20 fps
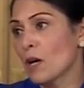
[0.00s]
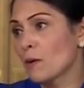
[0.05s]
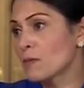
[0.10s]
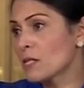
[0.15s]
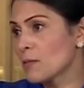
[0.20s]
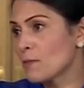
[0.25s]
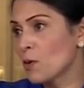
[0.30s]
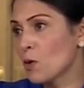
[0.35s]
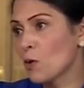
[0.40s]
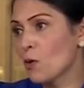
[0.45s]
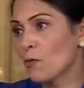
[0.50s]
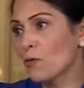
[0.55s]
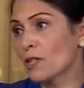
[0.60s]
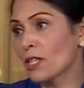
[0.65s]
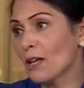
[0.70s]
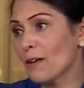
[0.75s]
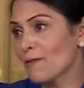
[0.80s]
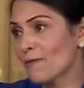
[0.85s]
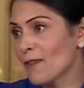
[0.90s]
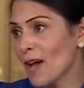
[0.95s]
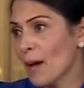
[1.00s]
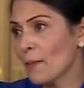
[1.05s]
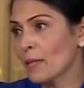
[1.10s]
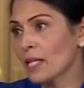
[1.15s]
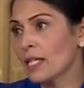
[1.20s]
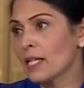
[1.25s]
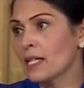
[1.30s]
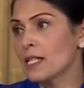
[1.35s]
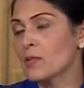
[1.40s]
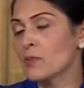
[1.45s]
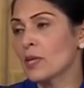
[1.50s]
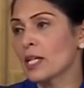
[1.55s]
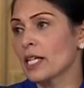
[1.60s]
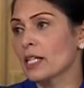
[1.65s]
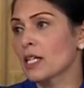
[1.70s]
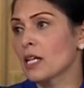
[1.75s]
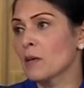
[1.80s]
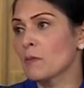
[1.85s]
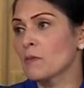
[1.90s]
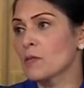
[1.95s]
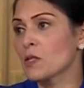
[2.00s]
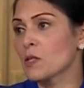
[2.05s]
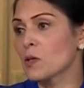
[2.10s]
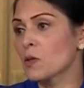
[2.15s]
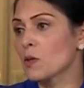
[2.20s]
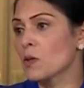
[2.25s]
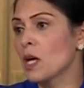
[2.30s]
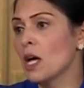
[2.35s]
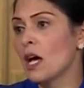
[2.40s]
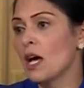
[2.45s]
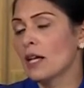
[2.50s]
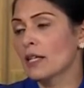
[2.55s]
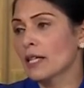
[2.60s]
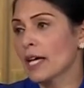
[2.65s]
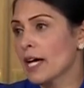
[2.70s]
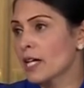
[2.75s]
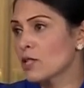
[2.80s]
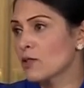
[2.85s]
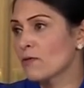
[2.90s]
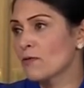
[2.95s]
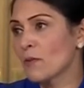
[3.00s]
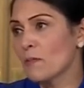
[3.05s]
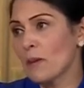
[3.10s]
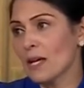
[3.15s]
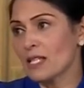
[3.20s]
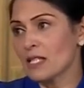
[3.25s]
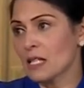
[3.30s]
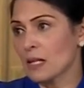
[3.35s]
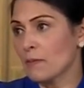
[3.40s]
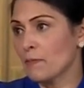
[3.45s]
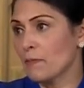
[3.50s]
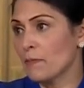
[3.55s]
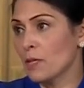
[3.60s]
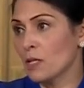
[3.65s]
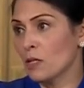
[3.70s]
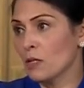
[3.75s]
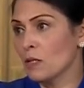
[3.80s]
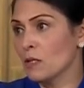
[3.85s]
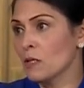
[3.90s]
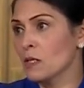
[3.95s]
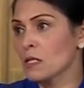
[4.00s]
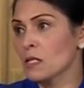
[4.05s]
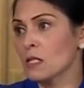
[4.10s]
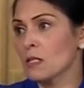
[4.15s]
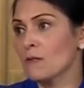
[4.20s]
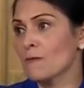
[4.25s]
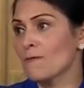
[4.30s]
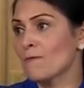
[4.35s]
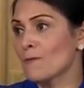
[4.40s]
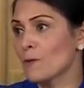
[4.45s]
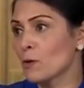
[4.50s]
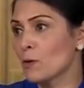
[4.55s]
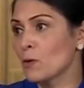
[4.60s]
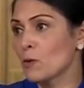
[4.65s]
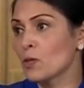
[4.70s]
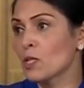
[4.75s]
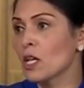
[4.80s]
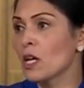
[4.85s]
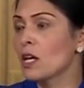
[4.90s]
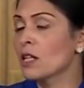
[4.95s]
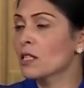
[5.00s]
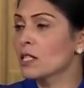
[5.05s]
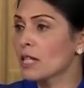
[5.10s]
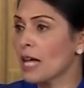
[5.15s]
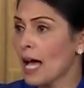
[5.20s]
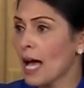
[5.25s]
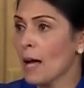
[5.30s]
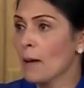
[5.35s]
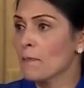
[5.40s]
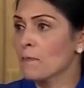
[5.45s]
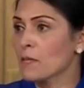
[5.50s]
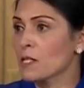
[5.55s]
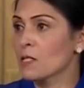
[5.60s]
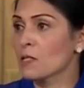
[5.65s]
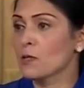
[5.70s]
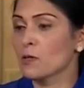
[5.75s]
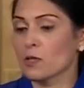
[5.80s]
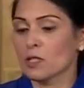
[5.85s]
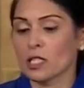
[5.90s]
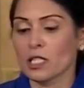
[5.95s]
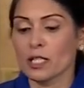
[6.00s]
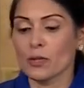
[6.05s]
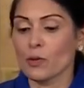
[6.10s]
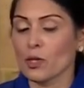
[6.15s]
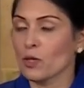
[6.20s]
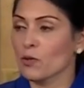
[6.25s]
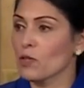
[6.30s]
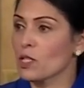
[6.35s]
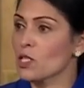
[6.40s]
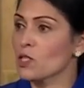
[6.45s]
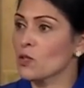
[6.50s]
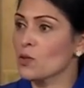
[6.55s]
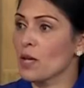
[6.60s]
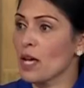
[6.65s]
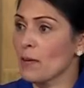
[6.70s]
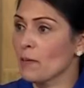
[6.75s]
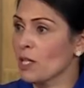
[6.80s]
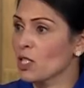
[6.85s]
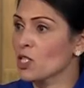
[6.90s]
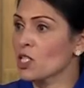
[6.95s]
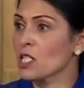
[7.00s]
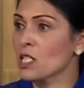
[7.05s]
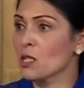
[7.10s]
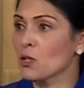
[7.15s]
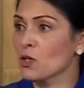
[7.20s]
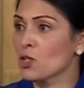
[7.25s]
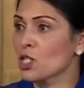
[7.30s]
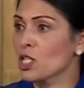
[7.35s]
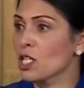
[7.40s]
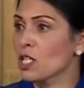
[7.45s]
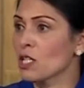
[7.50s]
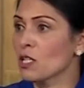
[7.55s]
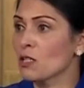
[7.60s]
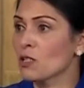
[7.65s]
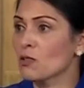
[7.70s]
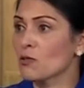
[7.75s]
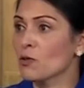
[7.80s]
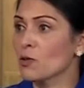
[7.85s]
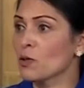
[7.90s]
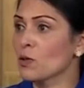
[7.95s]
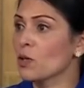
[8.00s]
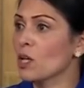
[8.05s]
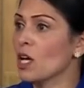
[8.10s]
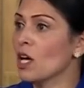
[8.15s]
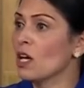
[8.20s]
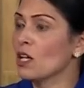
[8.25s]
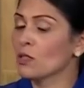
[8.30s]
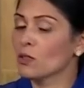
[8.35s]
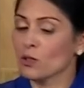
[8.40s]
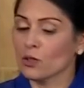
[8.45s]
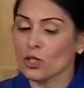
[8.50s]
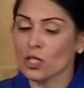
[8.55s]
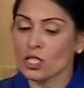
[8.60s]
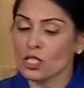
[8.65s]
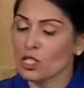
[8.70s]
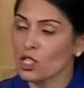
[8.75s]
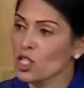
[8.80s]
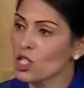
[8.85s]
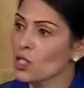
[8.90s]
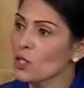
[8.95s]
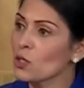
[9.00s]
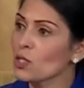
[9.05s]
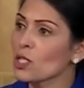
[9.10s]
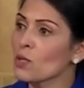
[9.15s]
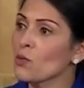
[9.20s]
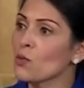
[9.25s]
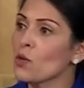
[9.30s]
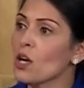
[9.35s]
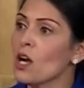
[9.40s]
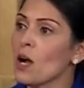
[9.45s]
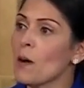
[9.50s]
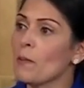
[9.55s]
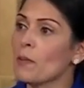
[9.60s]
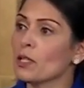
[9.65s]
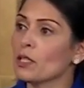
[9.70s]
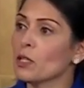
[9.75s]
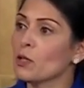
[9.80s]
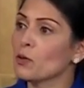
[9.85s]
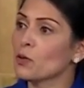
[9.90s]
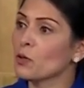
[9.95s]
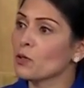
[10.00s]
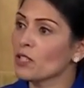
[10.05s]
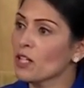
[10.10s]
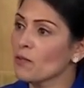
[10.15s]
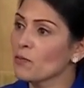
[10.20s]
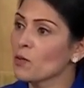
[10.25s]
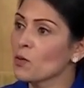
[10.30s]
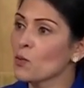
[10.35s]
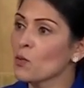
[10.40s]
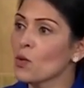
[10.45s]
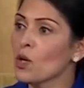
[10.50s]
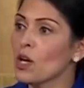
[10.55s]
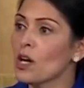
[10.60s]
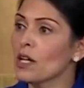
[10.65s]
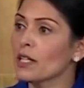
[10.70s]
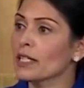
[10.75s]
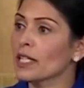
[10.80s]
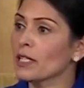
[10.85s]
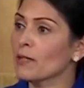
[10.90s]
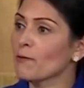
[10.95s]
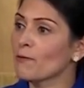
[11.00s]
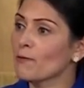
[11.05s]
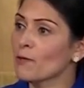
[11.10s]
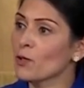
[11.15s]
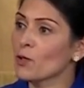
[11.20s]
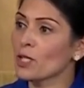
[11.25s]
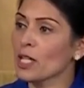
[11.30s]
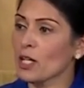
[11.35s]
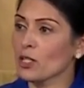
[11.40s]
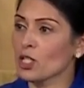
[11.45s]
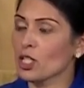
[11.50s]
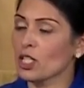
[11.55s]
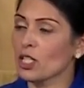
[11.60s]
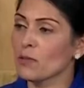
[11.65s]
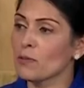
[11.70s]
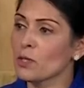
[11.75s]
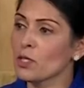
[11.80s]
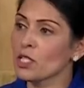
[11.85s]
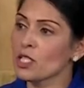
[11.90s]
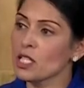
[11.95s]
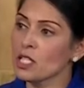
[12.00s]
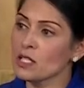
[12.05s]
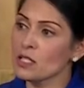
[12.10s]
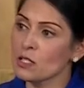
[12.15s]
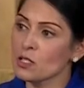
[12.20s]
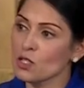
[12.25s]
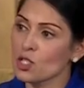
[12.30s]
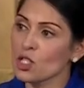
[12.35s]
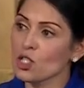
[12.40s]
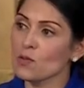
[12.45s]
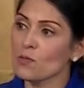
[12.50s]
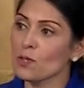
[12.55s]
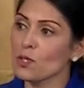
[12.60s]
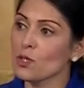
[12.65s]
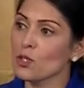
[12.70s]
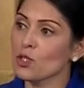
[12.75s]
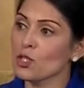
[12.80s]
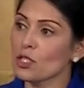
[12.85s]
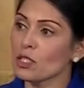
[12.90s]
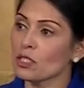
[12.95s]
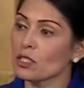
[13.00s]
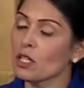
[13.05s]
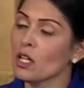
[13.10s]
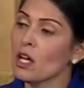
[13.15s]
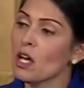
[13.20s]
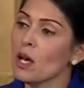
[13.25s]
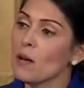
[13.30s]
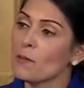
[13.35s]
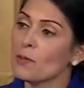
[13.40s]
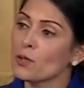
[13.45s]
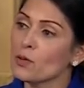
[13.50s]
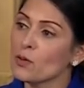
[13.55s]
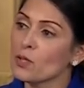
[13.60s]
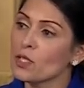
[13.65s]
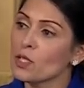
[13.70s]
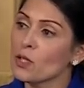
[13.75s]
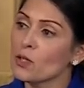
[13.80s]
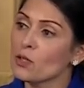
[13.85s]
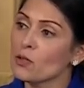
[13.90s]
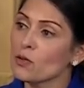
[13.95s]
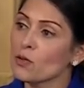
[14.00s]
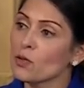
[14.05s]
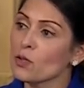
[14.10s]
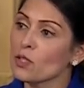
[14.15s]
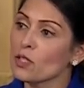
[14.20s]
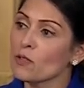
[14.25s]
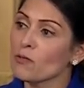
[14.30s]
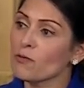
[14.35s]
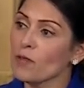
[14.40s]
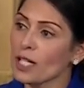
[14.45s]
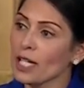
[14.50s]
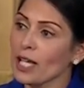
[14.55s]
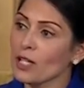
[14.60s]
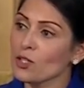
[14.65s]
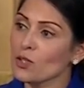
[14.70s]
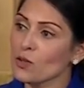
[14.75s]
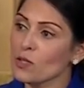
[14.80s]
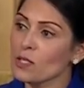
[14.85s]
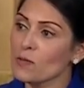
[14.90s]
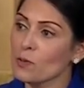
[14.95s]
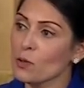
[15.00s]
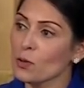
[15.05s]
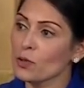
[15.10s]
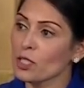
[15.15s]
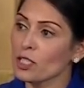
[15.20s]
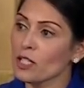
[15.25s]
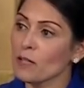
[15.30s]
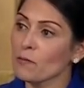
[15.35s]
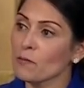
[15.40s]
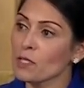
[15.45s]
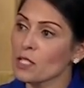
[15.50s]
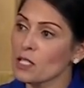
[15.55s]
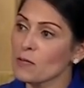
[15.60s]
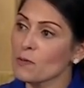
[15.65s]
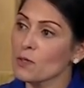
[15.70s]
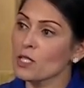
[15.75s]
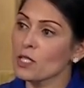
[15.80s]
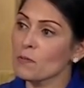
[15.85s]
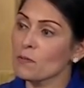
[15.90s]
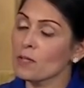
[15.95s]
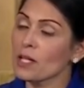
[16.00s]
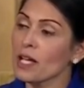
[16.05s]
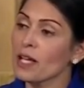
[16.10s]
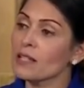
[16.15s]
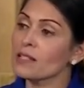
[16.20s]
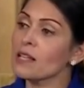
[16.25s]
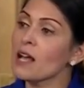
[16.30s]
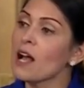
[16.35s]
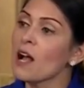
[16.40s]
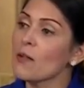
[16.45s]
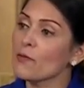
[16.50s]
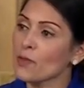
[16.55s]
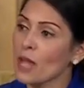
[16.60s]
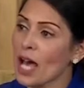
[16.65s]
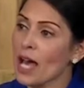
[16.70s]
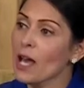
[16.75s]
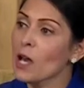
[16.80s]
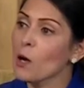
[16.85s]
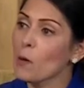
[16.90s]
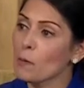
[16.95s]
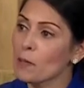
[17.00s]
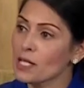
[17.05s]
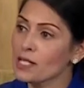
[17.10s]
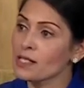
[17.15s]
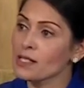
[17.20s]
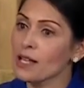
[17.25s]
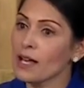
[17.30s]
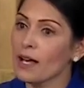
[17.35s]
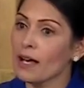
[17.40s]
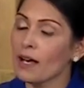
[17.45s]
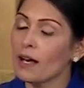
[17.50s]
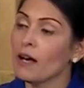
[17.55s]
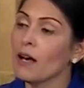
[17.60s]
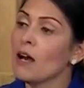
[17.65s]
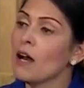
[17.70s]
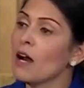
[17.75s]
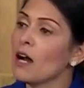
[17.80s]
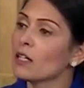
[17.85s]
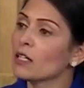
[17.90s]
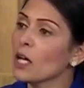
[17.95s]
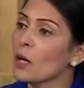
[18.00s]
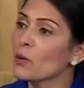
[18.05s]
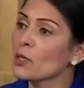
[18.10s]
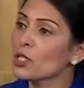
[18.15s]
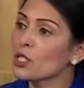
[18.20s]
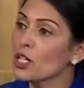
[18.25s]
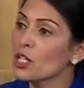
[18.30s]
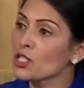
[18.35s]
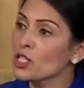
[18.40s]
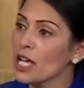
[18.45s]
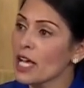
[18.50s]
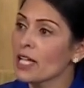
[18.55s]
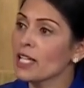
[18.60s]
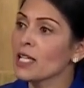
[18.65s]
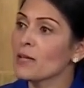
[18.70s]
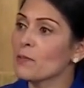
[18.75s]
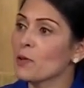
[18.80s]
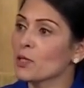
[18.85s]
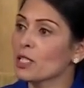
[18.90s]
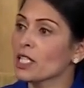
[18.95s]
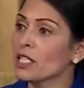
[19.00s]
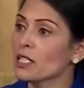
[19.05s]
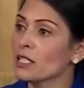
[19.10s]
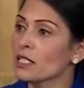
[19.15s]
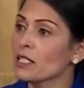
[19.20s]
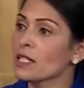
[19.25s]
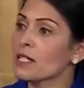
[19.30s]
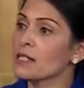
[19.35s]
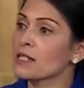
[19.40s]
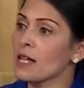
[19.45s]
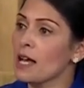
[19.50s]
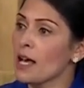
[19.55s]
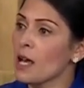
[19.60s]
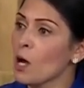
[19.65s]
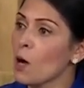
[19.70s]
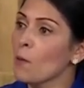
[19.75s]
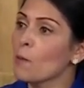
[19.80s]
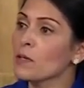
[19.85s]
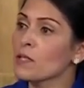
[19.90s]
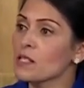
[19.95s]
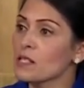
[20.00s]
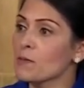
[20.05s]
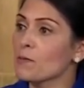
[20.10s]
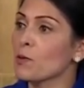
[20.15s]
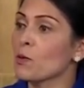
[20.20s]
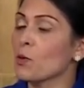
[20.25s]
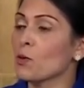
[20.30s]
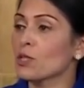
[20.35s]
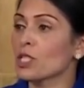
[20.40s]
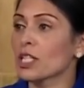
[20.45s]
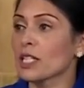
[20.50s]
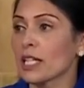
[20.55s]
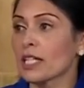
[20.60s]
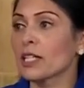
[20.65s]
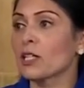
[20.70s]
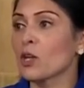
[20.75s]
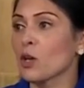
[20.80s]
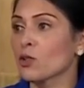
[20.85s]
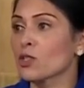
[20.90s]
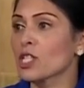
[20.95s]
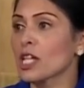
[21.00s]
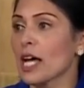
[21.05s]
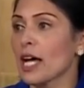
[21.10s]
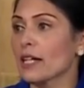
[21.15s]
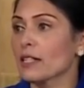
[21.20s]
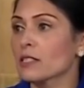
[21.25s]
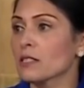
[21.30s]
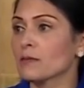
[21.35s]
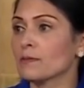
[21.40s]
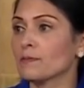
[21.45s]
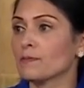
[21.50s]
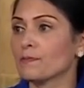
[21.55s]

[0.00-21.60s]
support for their families when it comes to catering for basic bills and food, then absolutely, whether it's through MHCLG, through not just the shielding work, but local government work, getting food out to communities and distribution, but also through the financial support the government has put in place, that help is there. And I would urge anybody that needs that help and support to get in contact.